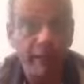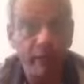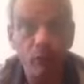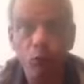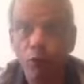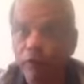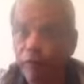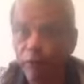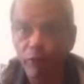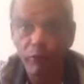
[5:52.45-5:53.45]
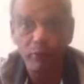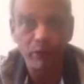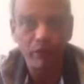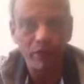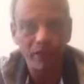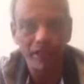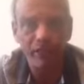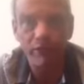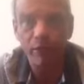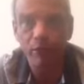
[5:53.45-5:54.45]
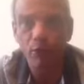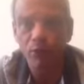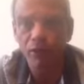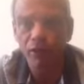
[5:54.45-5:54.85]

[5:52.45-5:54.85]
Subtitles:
even more from the 6th of April